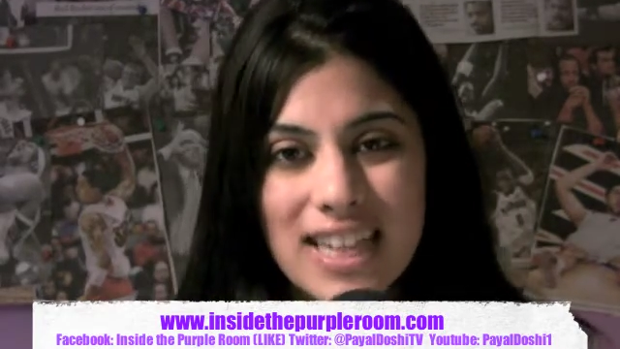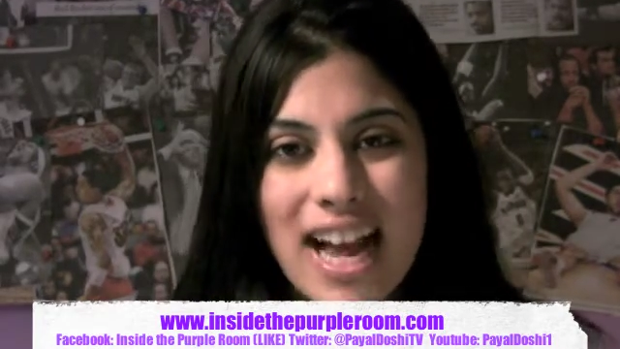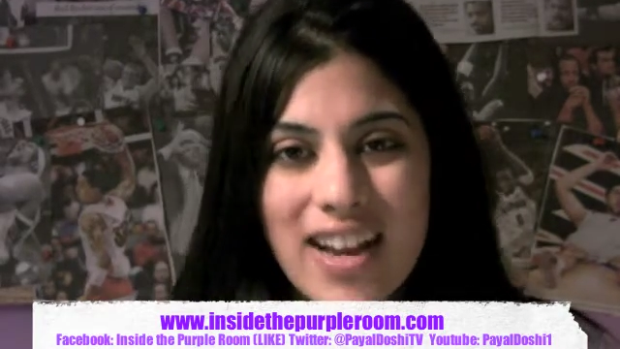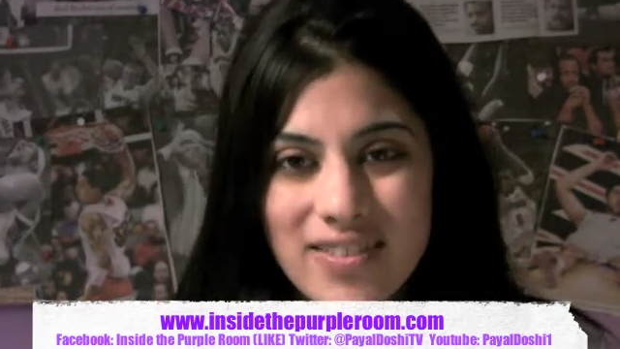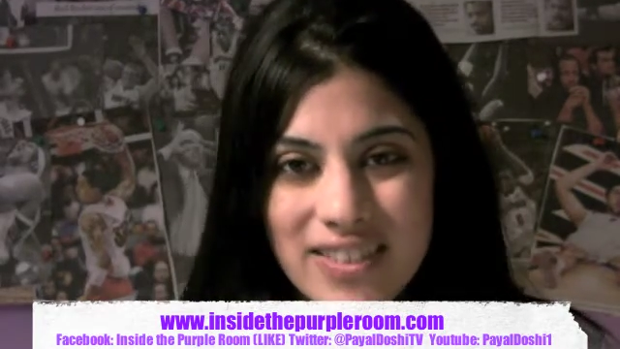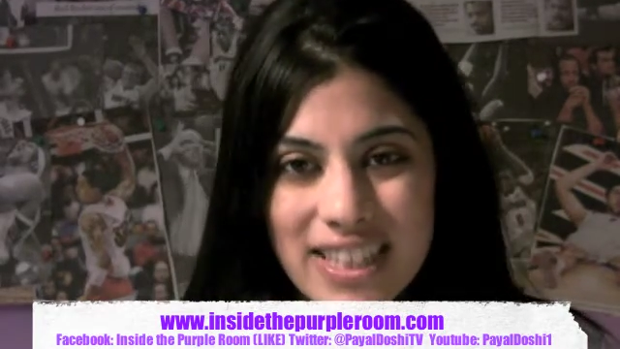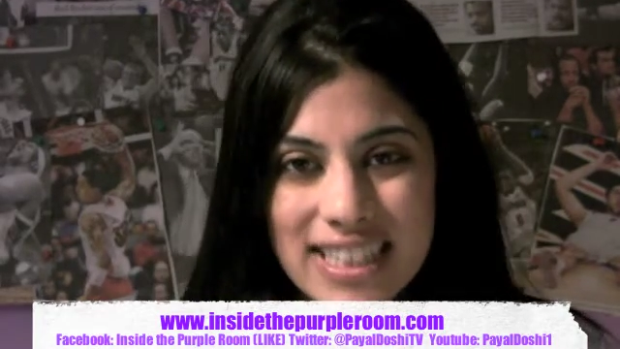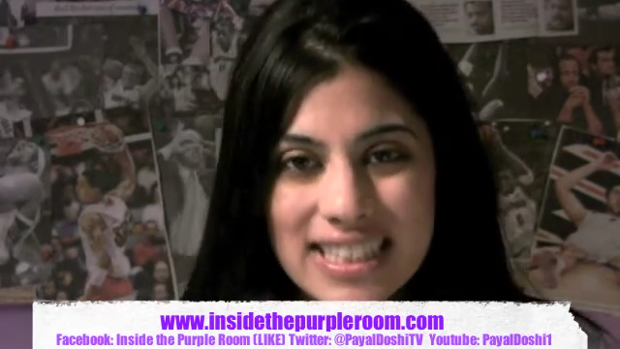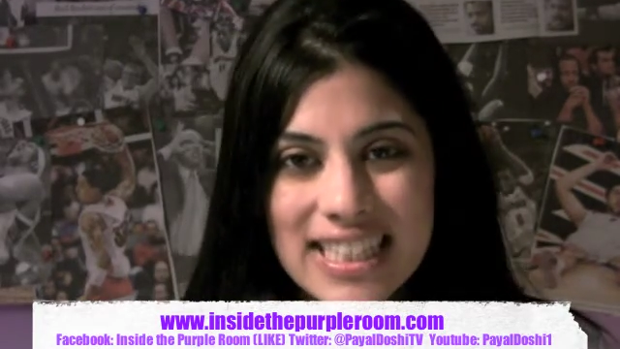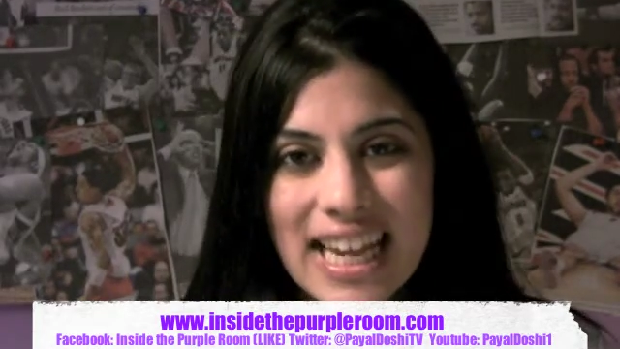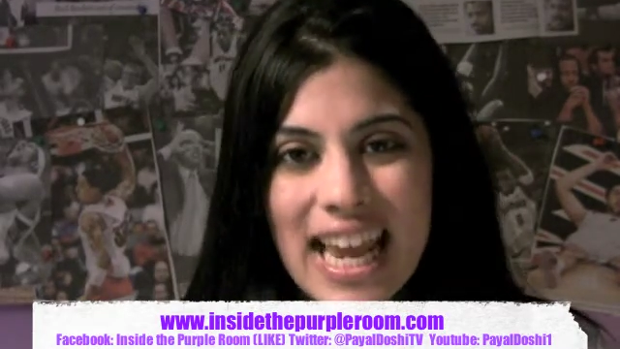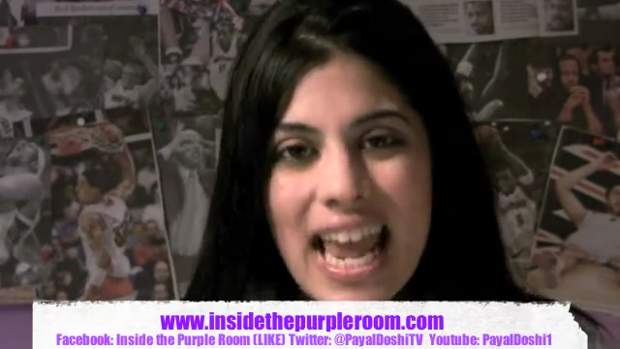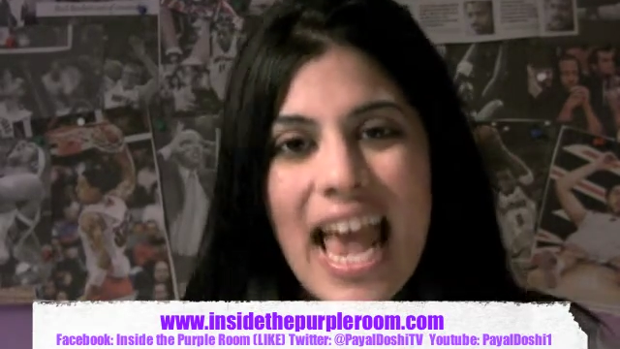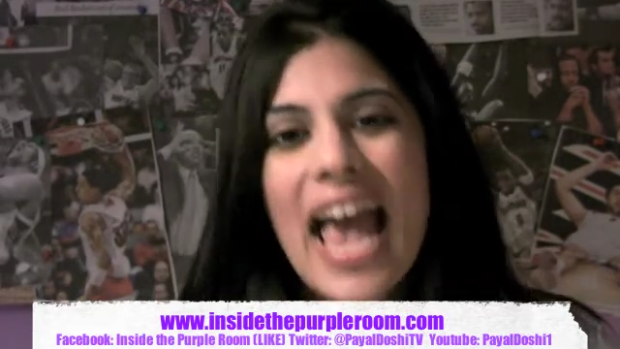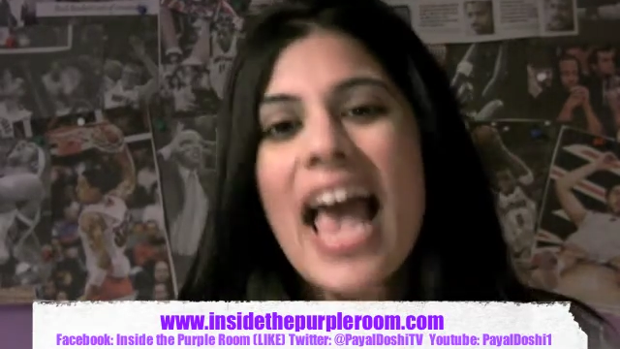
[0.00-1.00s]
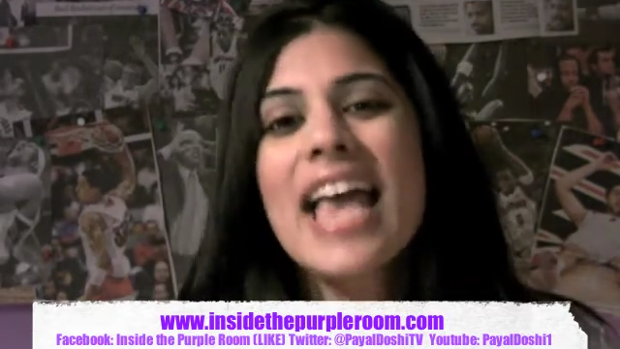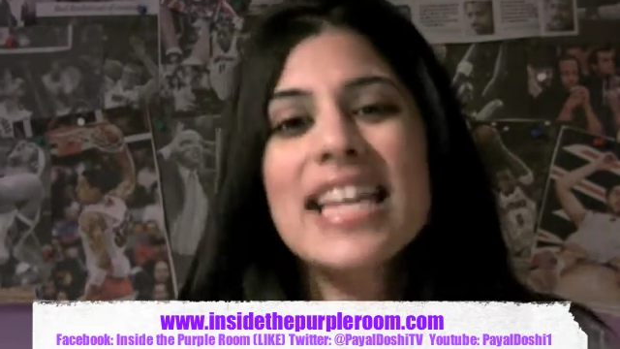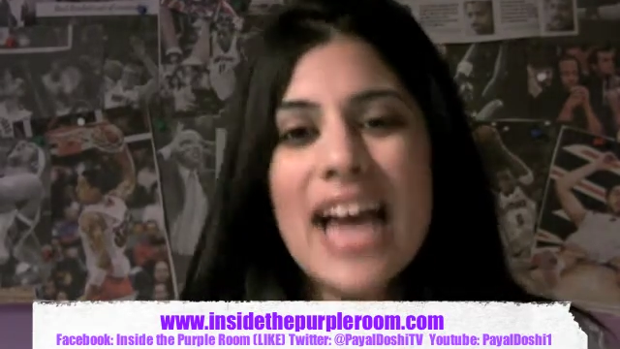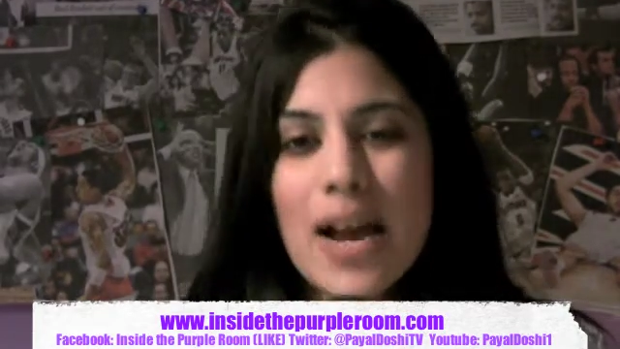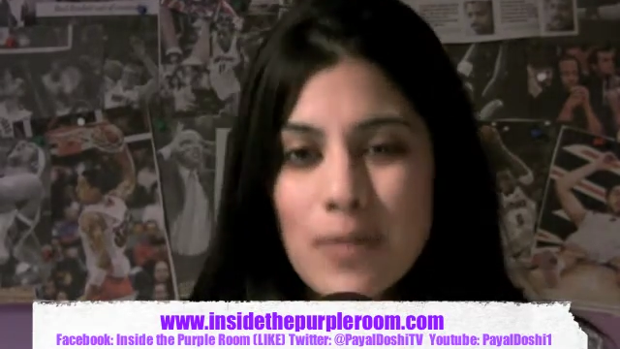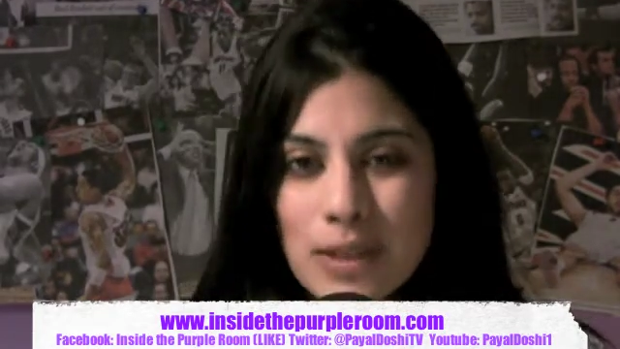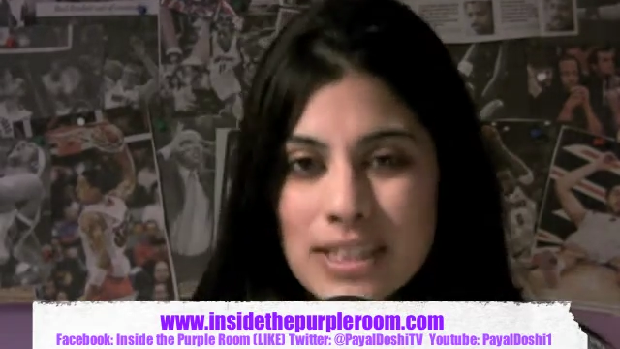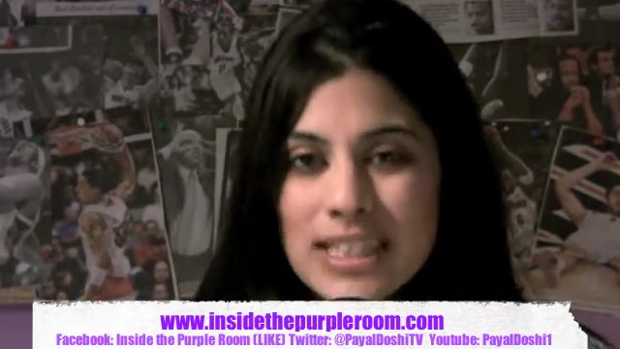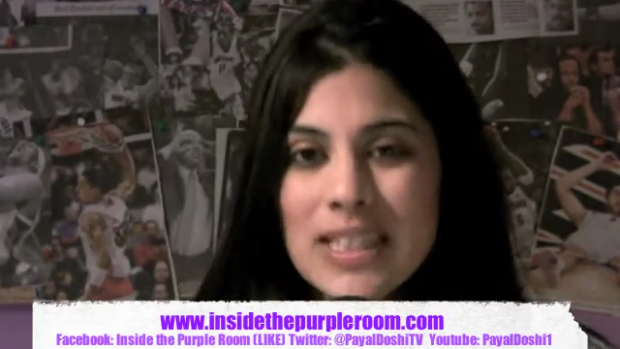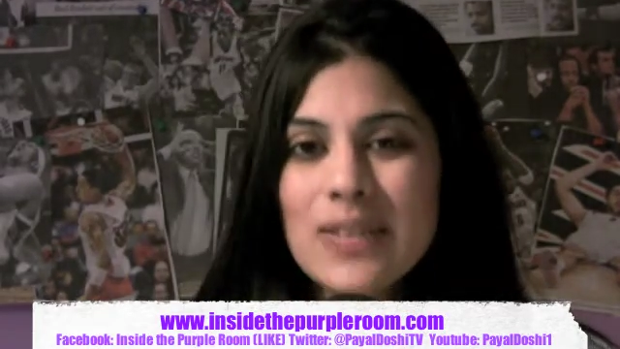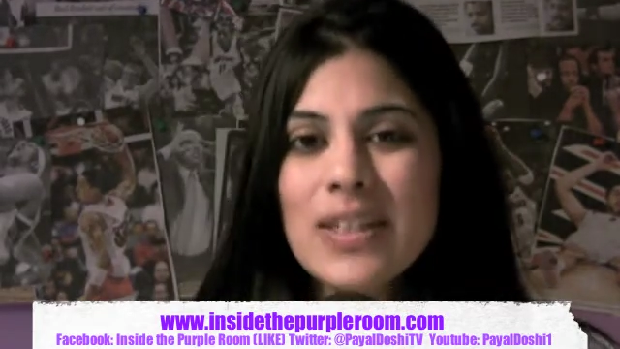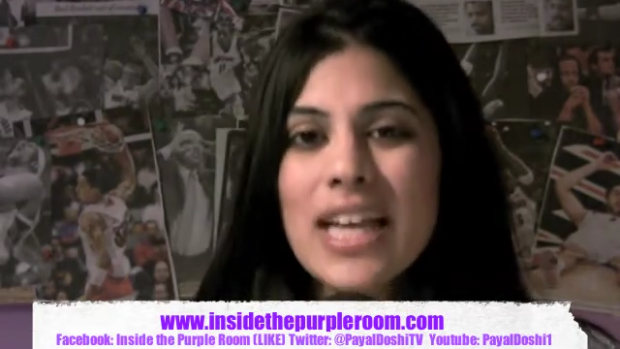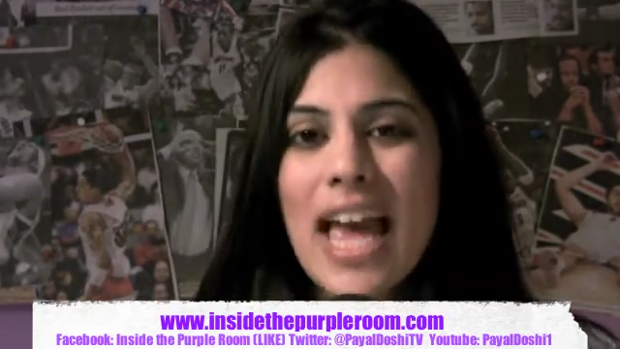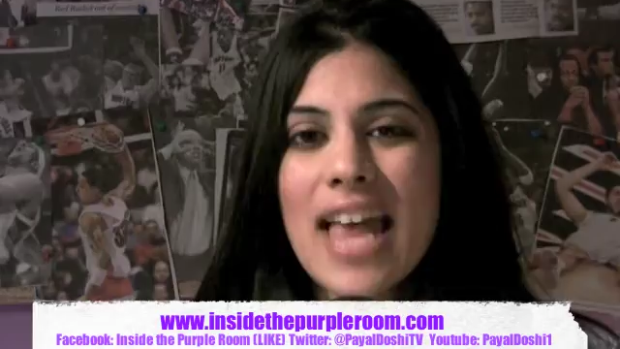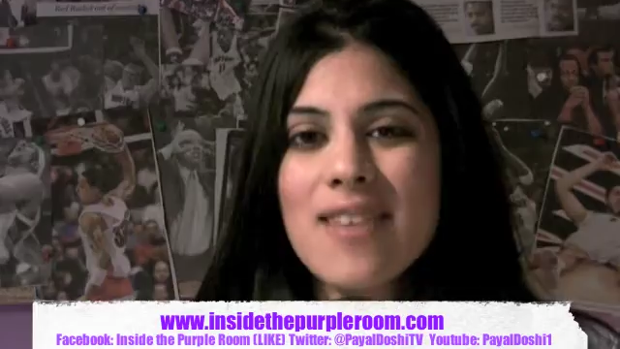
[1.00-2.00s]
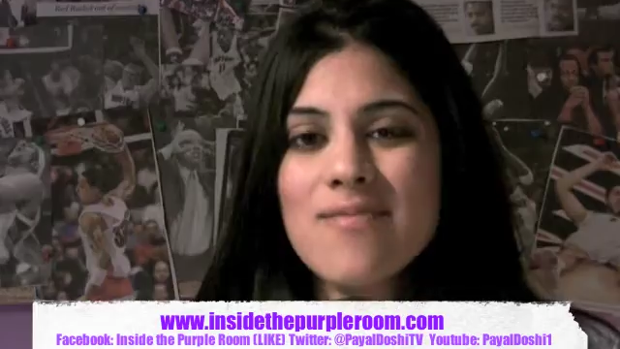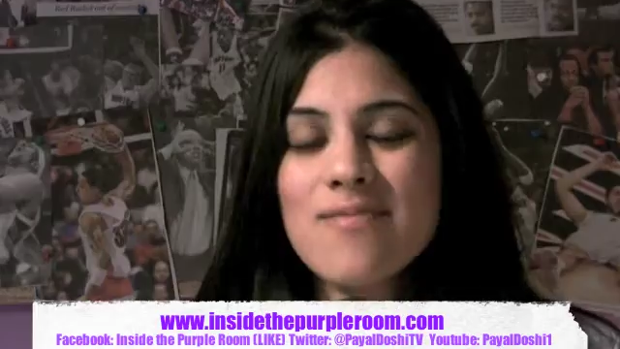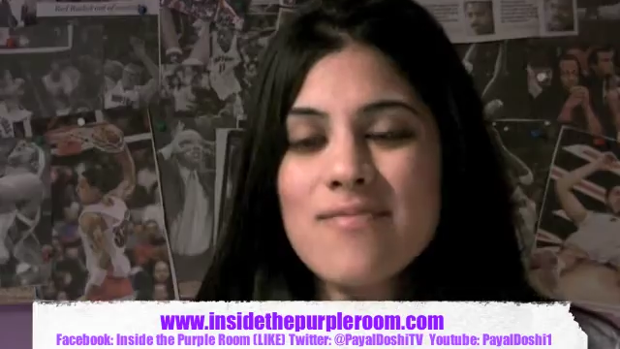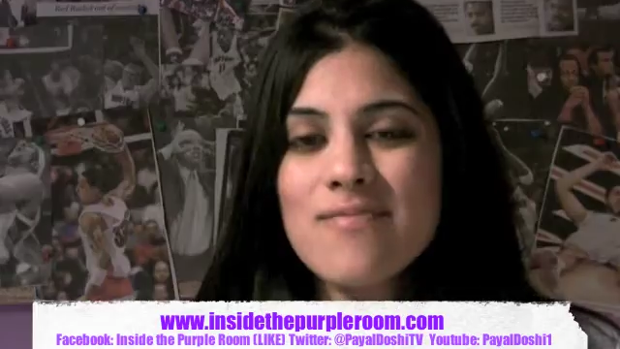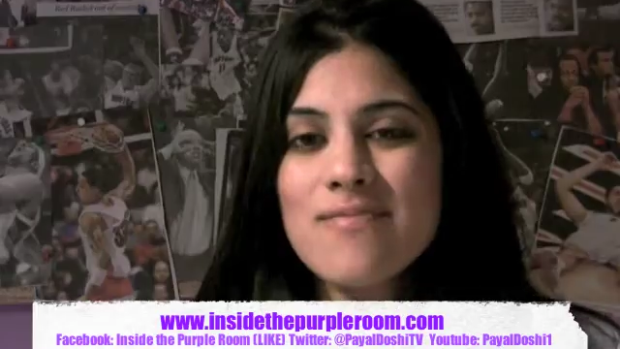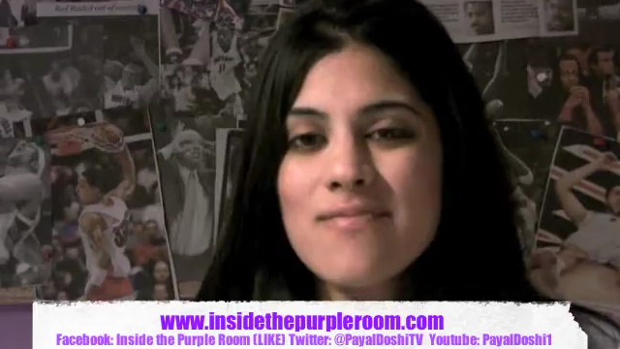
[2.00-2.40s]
coverage, and I will see you again.